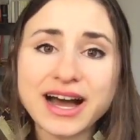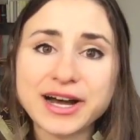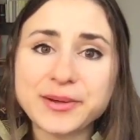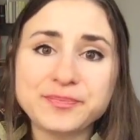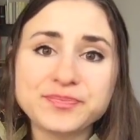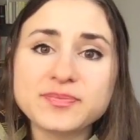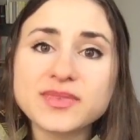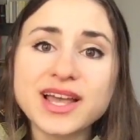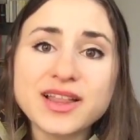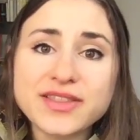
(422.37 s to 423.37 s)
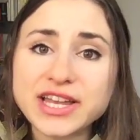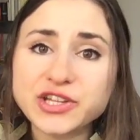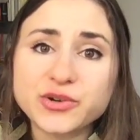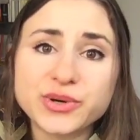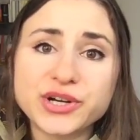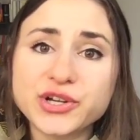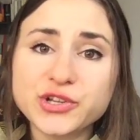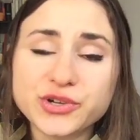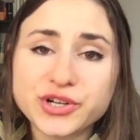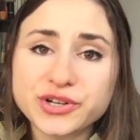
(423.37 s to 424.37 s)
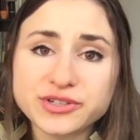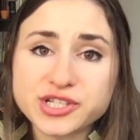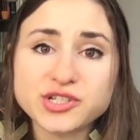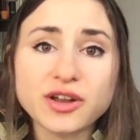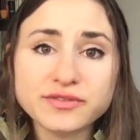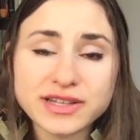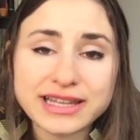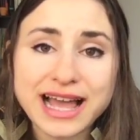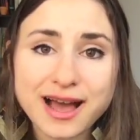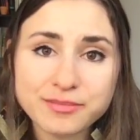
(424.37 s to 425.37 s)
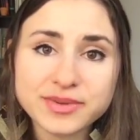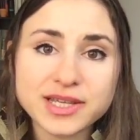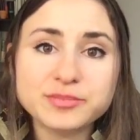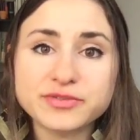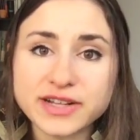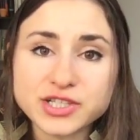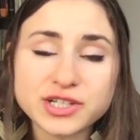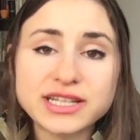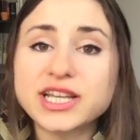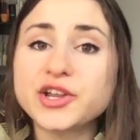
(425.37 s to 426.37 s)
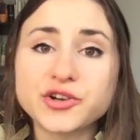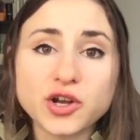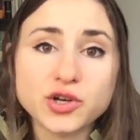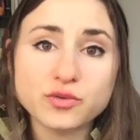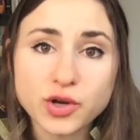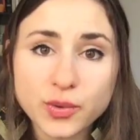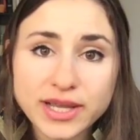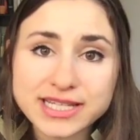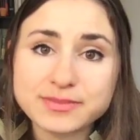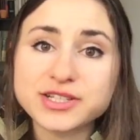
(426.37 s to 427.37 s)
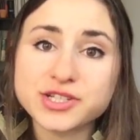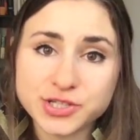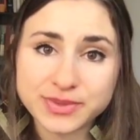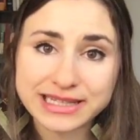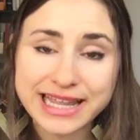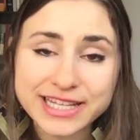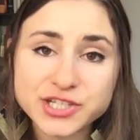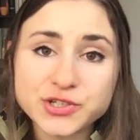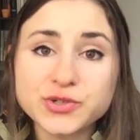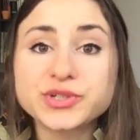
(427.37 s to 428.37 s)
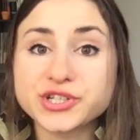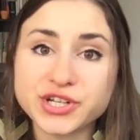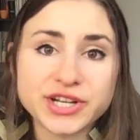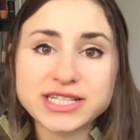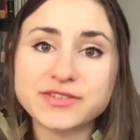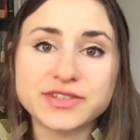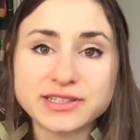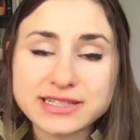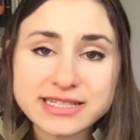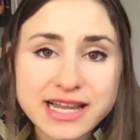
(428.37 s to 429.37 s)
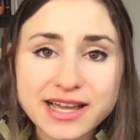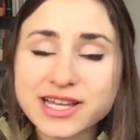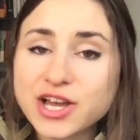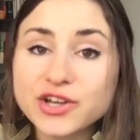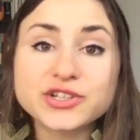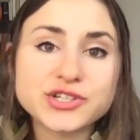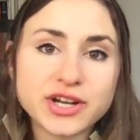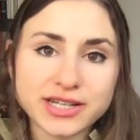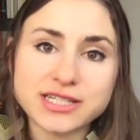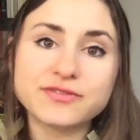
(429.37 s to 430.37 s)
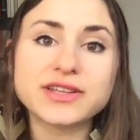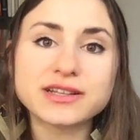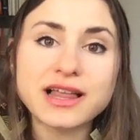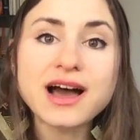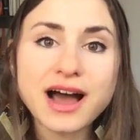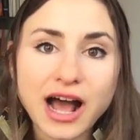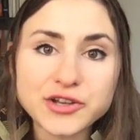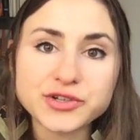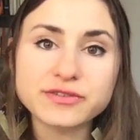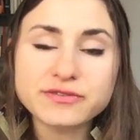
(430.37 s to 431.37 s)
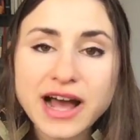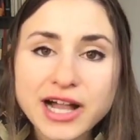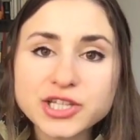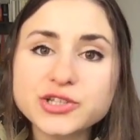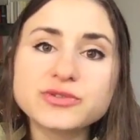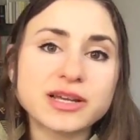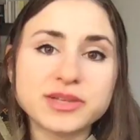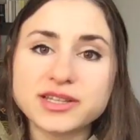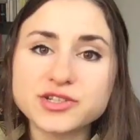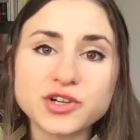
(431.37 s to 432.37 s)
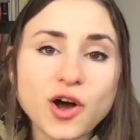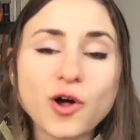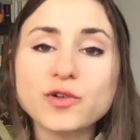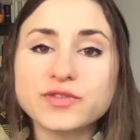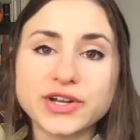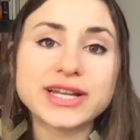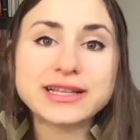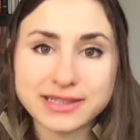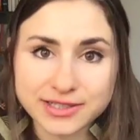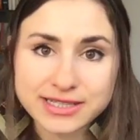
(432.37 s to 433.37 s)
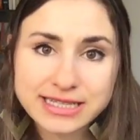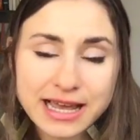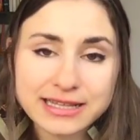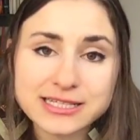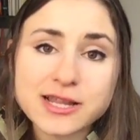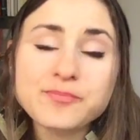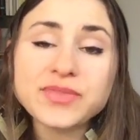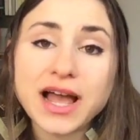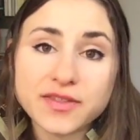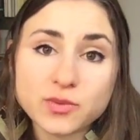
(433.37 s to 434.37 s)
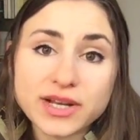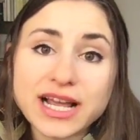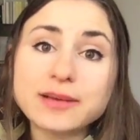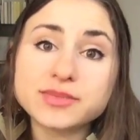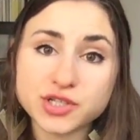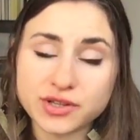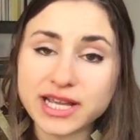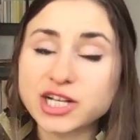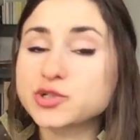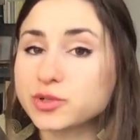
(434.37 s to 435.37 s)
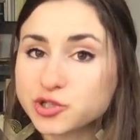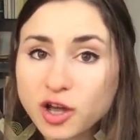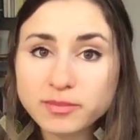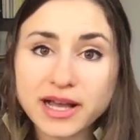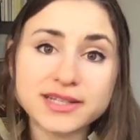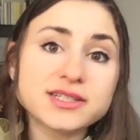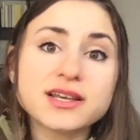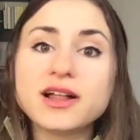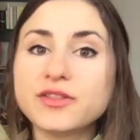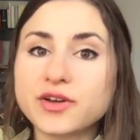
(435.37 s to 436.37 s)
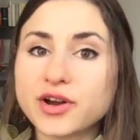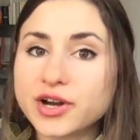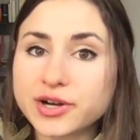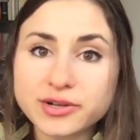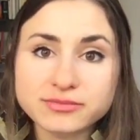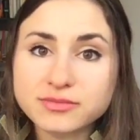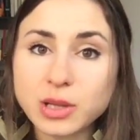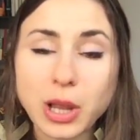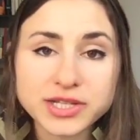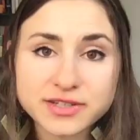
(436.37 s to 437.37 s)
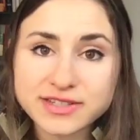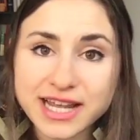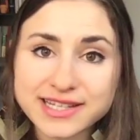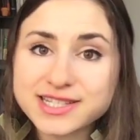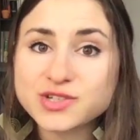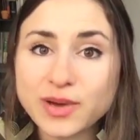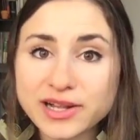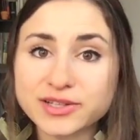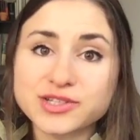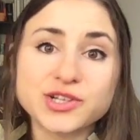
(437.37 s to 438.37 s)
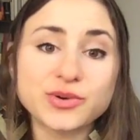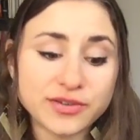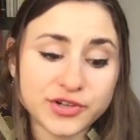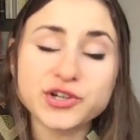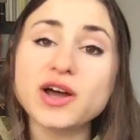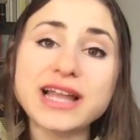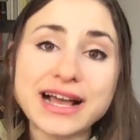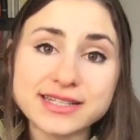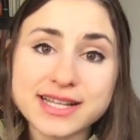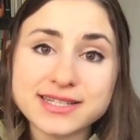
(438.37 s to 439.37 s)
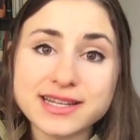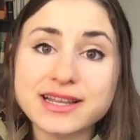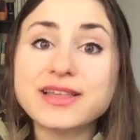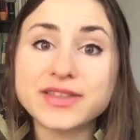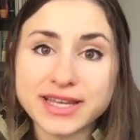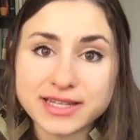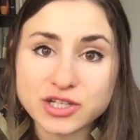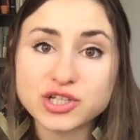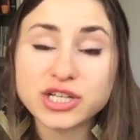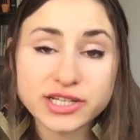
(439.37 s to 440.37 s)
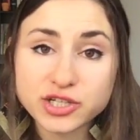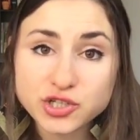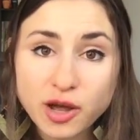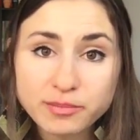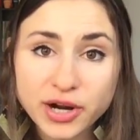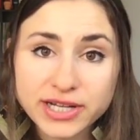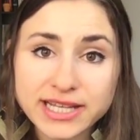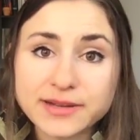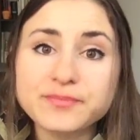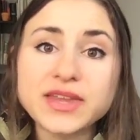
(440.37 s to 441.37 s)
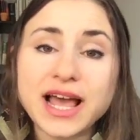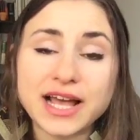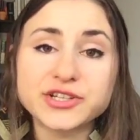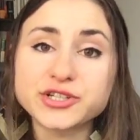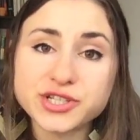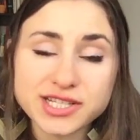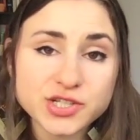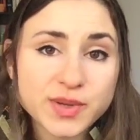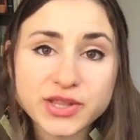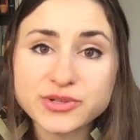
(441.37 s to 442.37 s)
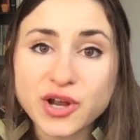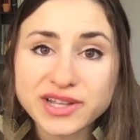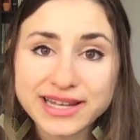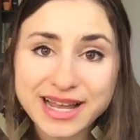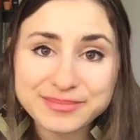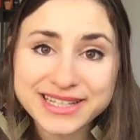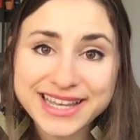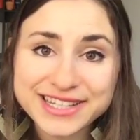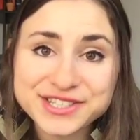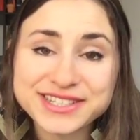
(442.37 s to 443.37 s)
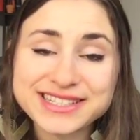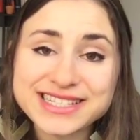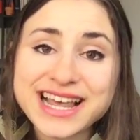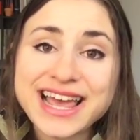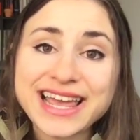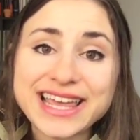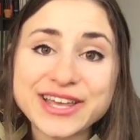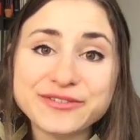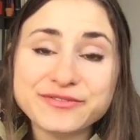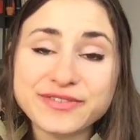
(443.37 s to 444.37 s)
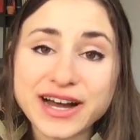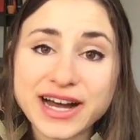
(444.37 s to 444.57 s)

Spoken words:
that you're just not feeling happy professionally, you're not growing as much as you would like to, you're starting to feel stuck, you're starting to feel undervalued. I mean, these are all very clear signs. And then when it comes to the actual job hunt, there are lots of signs as well. So if you're not accessing the hidden job market and you're just doing those online applications, if